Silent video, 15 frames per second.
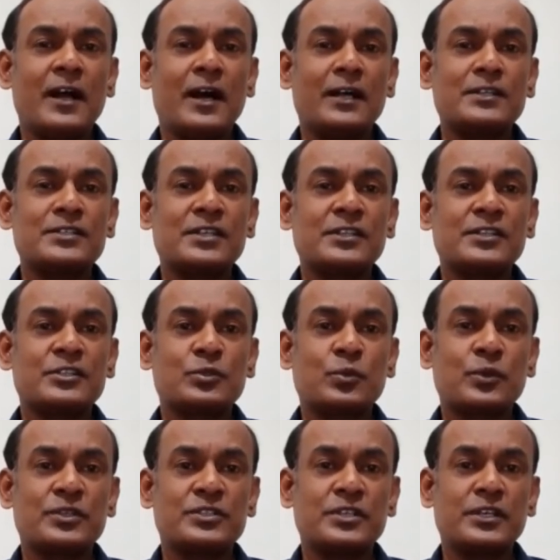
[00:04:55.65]
answer this
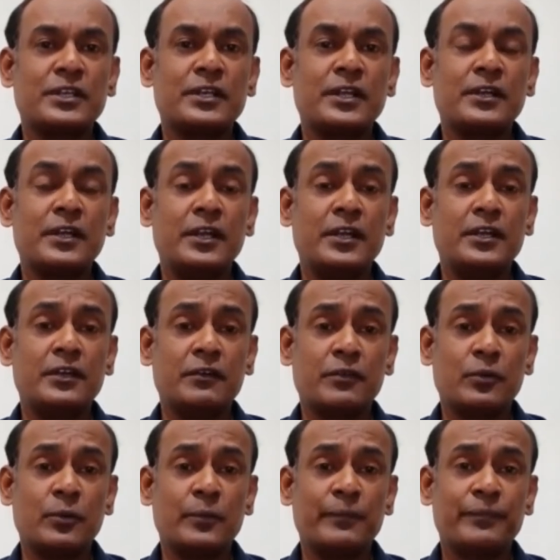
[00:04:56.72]
question in an
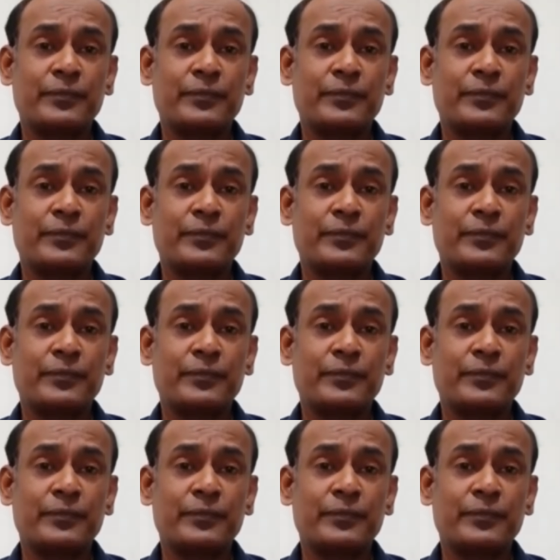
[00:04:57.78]
interview.